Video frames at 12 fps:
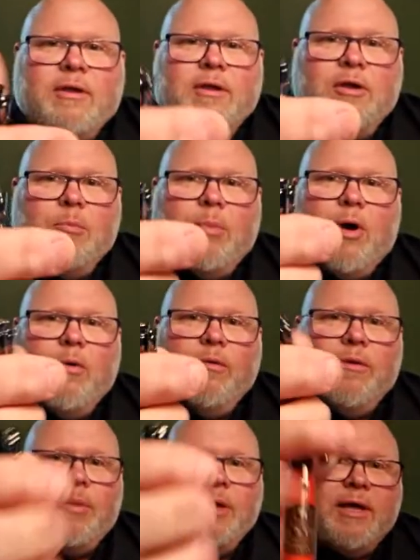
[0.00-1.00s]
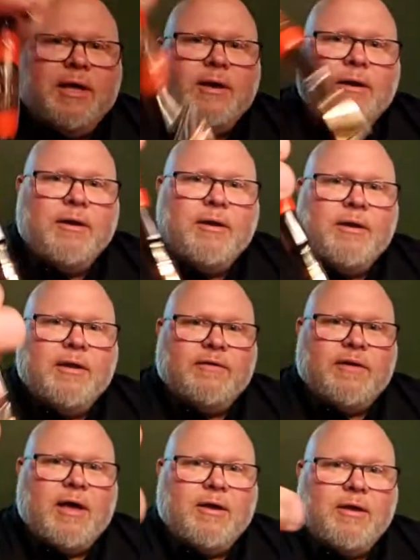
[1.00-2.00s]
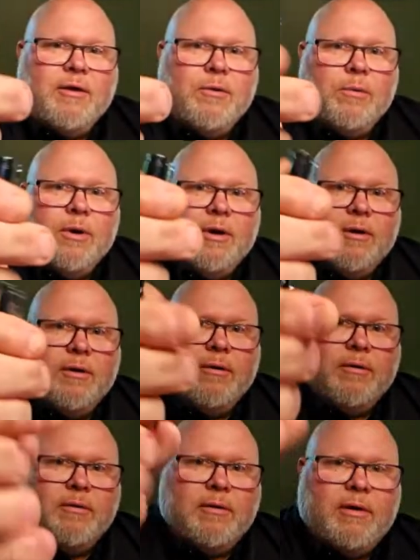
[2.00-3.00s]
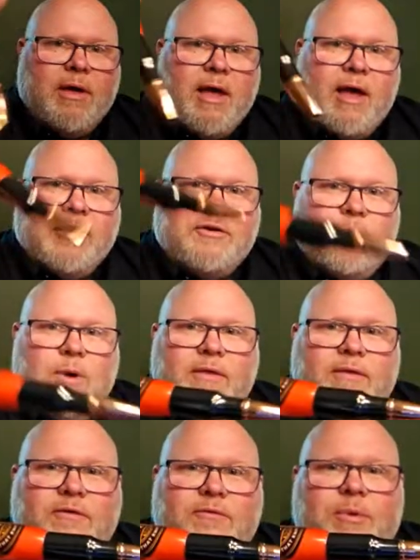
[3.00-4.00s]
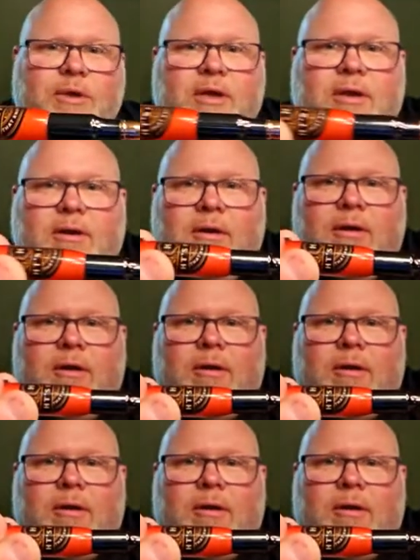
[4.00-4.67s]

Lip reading: the pin is how you actuate this pin.